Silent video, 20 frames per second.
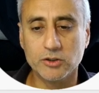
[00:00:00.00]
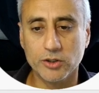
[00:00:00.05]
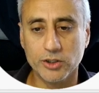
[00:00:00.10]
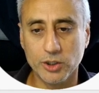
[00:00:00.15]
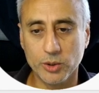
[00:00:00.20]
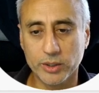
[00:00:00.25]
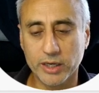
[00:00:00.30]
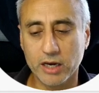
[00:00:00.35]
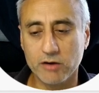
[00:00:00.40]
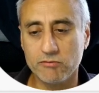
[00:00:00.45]
on
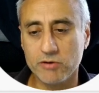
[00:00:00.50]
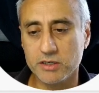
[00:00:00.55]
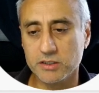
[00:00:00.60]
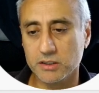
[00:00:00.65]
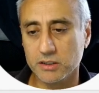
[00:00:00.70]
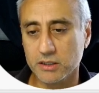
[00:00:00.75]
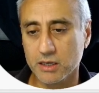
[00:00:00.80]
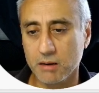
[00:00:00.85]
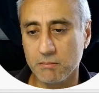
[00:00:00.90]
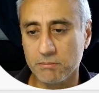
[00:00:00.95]
UK
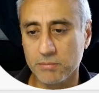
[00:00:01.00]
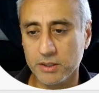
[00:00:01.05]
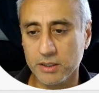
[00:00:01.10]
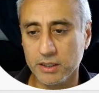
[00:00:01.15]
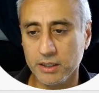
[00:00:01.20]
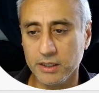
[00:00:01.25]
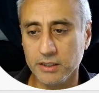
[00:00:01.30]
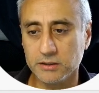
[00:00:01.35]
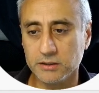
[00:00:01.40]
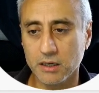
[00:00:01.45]
registered
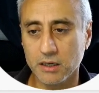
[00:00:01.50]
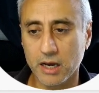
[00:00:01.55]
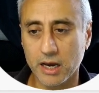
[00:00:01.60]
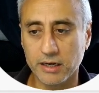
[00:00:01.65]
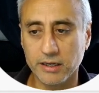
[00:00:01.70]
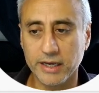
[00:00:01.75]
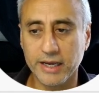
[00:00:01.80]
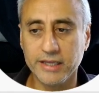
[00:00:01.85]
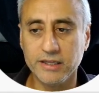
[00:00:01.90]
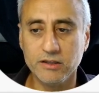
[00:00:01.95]
companies and
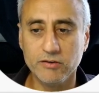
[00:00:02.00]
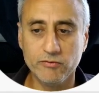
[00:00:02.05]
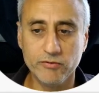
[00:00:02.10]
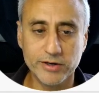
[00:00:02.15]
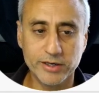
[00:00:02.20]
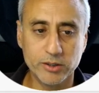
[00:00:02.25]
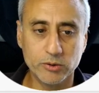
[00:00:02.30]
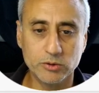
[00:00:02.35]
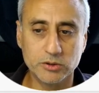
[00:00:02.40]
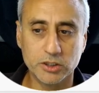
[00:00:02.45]

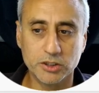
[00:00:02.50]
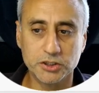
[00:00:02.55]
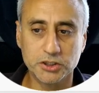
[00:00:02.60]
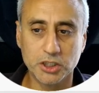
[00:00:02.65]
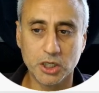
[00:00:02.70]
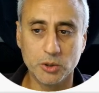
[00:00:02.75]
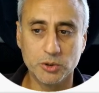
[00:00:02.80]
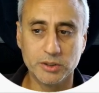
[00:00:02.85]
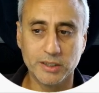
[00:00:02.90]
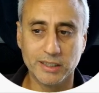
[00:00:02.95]
individuals
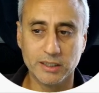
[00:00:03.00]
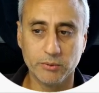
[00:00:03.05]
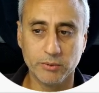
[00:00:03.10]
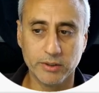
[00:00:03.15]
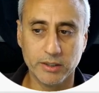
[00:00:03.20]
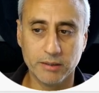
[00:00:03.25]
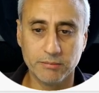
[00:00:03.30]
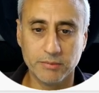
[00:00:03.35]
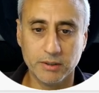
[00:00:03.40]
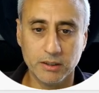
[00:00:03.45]
associated with
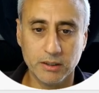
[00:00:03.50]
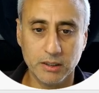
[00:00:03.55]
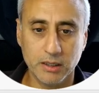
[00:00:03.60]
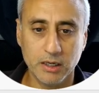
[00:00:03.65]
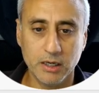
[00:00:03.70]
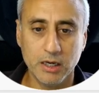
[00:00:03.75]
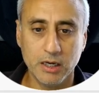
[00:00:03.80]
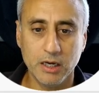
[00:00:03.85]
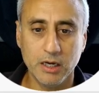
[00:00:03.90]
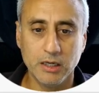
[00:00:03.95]
them.
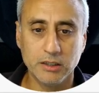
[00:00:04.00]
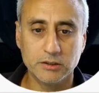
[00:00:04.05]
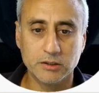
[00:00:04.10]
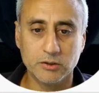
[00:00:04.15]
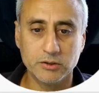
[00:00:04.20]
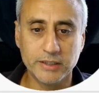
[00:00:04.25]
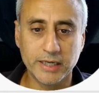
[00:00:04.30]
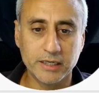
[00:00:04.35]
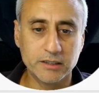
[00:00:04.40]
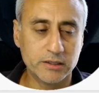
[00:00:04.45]
So
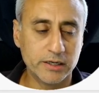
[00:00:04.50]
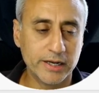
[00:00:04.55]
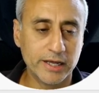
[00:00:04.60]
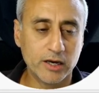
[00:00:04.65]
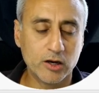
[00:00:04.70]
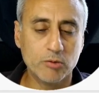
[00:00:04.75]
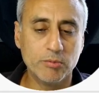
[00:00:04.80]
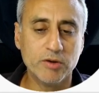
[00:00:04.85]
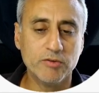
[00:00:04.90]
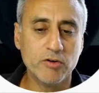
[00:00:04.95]
data in here
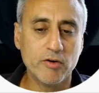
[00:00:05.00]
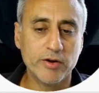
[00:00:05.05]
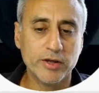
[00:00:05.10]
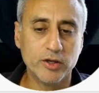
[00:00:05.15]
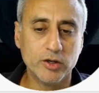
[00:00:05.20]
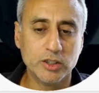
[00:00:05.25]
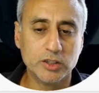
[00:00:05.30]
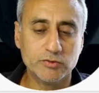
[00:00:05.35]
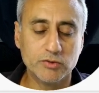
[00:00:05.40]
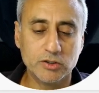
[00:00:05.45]
could be very
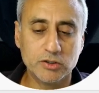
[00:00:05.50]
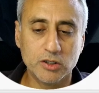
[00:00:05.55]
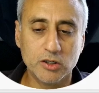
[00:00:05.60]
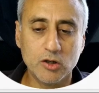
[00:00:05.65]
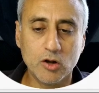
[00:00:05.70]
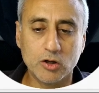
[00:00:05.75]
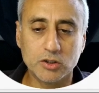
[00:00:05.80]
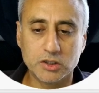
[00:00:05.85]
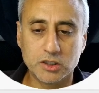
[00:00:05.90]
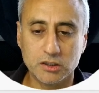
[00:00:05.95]
useful to
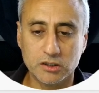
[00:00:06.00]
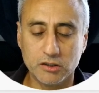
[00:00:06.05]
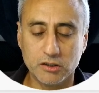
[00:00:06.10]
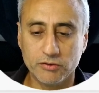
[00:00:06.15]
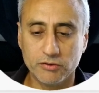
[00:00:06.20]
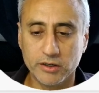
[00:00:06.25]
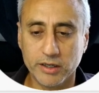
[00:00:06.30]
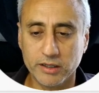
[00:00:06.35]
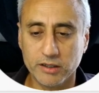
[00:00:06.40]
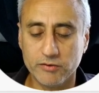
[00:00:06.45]
lots of
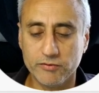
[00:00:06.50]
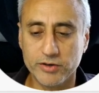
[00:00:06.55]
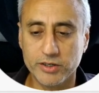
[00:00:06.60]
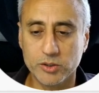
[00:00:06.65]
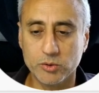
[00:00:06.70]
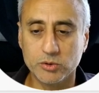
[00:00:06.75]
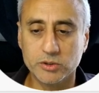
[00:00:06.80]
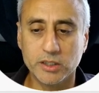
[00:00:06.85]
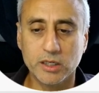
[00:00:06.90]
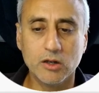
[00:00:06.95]
different
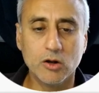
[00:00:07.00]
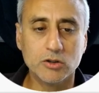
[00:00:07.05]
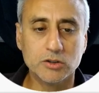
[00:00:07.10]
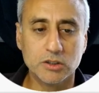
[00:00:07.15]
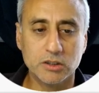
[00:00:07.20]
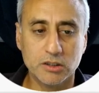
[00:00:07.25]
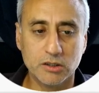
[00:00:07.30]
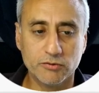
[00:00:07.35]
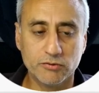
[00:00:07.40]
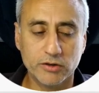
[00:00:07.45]
individuals in lots of
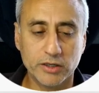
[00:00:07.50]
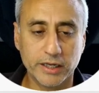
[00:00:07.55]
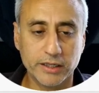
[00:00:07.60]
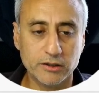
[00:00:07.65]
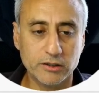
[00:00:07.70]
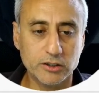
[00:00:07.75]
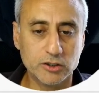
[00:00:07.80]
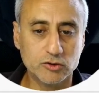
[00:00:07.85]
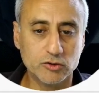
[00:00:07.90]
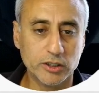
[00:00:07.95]
different
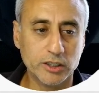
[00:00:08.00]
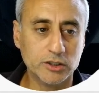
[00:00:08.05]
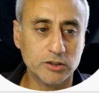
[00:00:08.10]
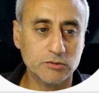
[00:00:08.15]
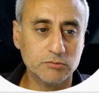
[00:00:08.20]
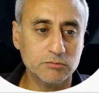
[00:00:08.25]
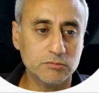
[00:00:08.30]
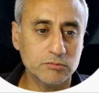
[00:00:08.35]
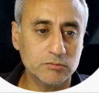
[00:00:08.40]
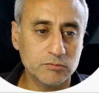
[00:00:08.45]
industries
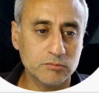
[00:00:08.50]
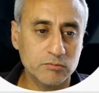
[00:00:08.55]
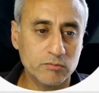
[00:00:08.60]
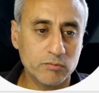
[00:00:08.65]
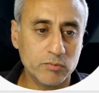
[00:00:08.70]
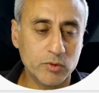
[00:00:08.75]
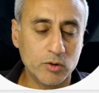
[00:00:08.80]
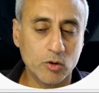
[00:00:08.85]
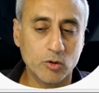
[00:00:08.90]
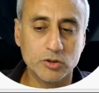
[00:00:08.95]

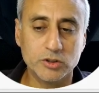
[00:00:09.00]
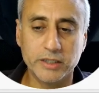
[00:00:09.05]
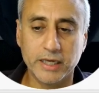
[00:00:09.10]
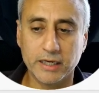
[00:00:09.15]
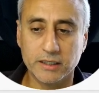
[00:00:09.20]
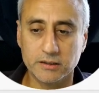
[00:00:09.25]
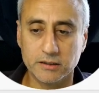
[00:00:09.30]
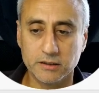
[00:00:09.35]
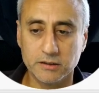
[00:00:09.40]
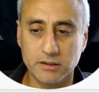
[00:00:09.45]
or
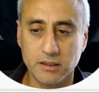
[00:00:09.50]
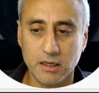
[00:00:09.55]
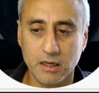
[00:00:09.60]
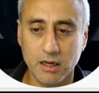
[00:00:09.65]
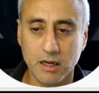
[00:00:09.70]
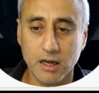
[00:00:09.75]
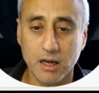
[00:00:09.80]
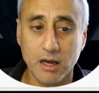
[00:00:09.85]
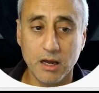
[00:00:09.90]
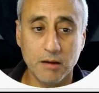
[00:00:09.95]
sectors.
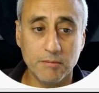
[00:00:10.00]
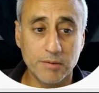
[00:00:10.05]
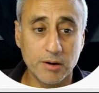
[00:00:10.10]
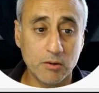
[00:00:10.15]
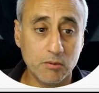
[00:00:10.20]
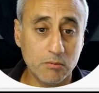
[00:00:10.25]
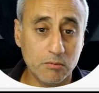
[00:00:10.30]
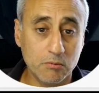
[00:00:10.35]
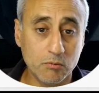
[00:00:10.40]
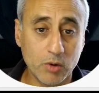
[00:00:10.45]
But
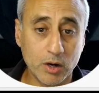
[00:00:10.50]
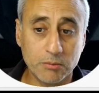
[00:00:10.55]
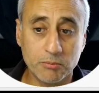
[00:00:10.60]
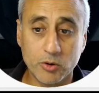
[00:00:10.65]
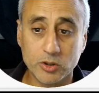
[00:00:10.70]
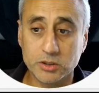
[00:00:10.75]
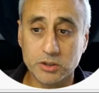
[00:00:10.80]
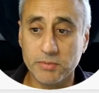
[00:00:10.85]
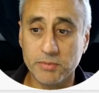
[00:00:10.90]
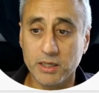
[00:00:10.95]
one
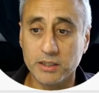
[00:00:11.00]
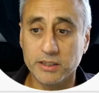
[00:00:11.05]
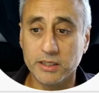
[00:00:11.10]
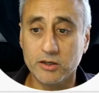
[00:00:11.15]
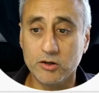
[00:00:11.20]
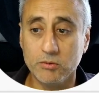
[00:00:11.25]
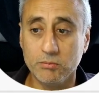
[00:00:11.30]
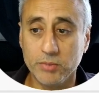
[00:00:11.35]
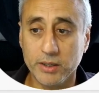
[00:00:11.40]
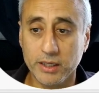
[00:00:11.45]
possibility
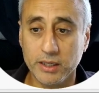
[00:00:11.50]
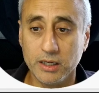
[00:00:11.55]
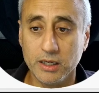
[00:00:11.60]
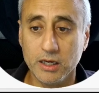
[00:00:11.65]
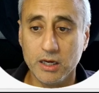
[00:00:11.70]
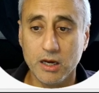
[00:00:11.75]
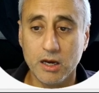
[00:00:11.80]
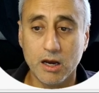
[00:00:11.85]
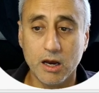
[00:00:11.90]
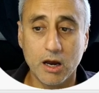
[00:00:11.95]
could be
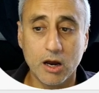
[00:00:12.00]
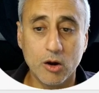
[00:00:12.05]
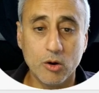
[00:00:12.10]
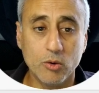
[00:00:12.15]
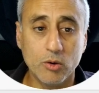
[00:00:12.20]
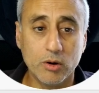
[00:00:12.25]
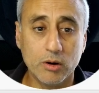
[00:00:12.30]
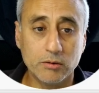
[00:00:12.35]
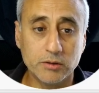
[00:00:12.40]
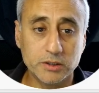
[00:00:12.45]

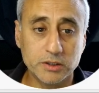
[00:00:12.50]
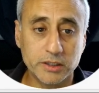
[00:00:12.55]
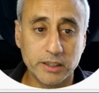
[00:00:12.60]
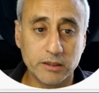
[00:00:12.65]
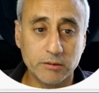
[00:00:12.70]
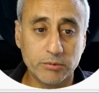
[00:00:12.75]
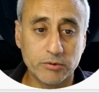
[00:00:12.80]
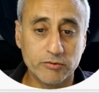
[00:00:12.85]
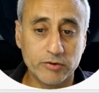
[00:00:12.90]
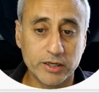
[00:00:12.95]
OSINT
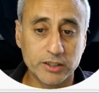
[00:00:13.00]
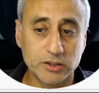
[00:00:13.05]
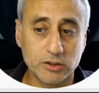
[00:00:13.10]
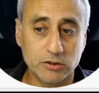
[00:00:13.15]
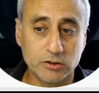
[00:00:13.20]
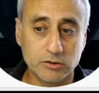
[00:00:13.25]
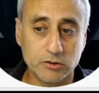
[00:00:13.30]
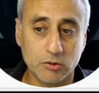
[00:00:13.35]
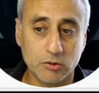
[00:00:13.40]
professionals